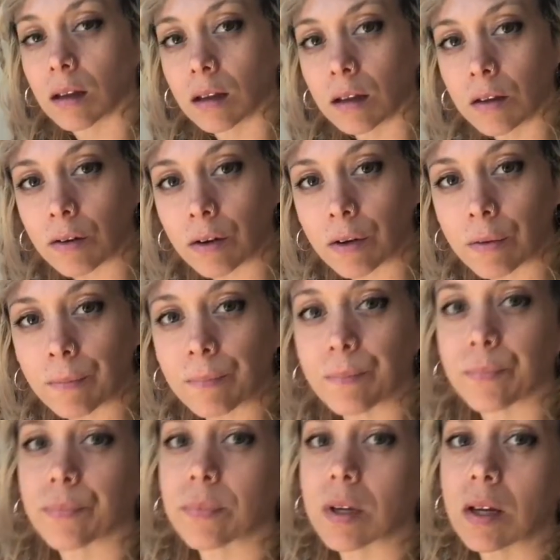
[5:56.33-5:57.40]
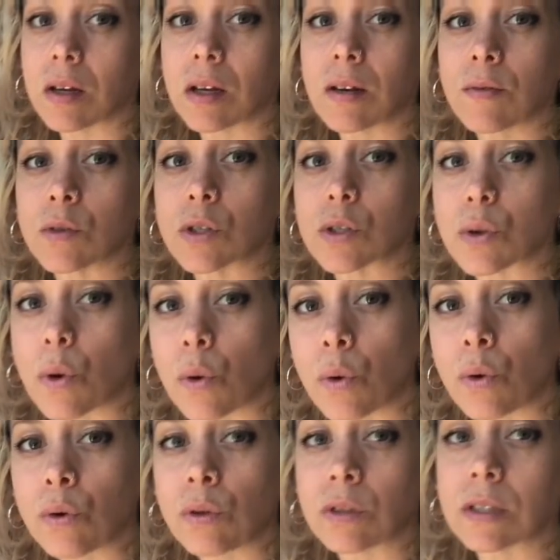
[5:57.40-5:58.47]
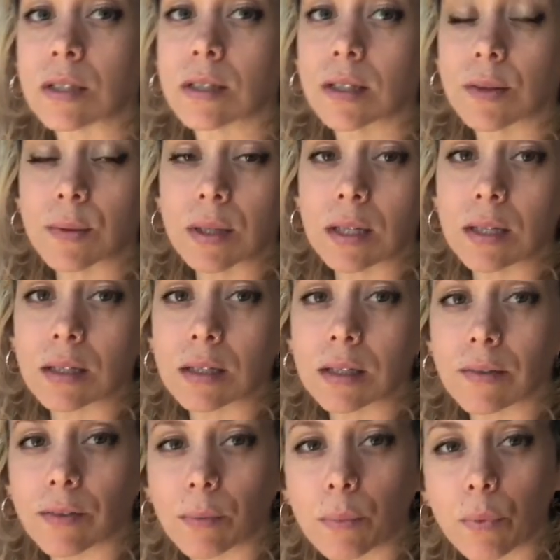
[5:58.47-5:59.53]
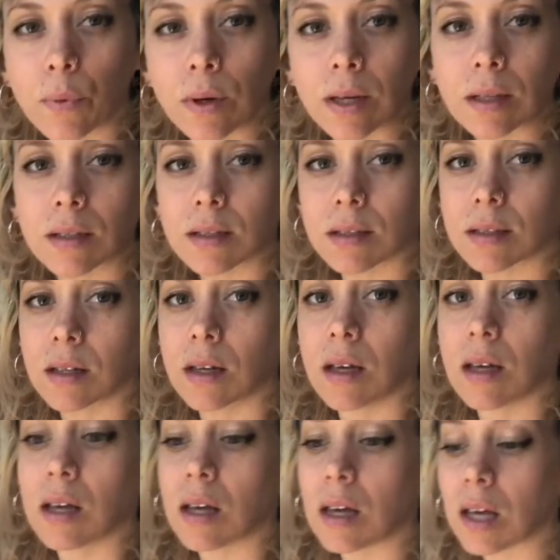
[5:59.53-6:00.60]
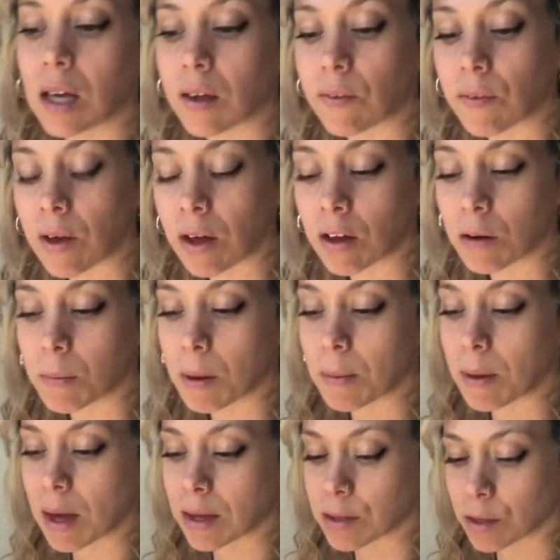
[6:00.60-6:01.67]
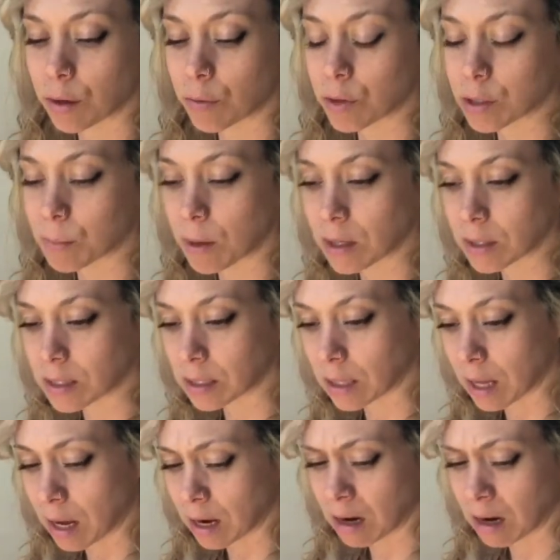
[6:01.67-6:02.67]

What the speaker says: you know, you can even just hold and squeeze different points if your baby has a good response to that.